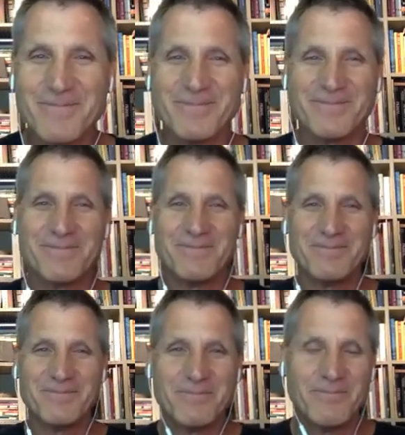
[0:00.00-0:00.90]
And when
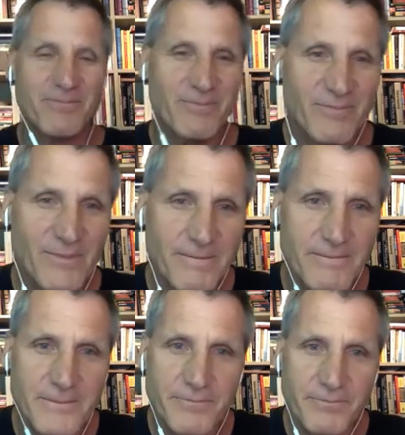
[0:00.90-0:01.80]
do you expect it to
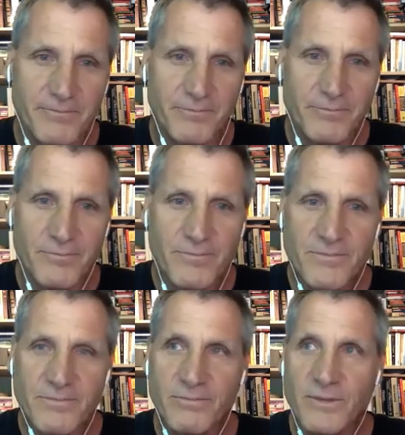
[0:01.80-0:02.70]
be ready,
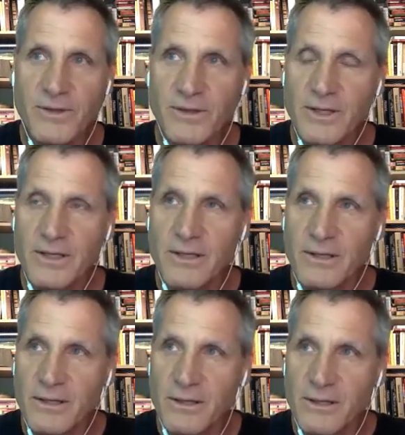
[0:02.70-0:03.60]
your book?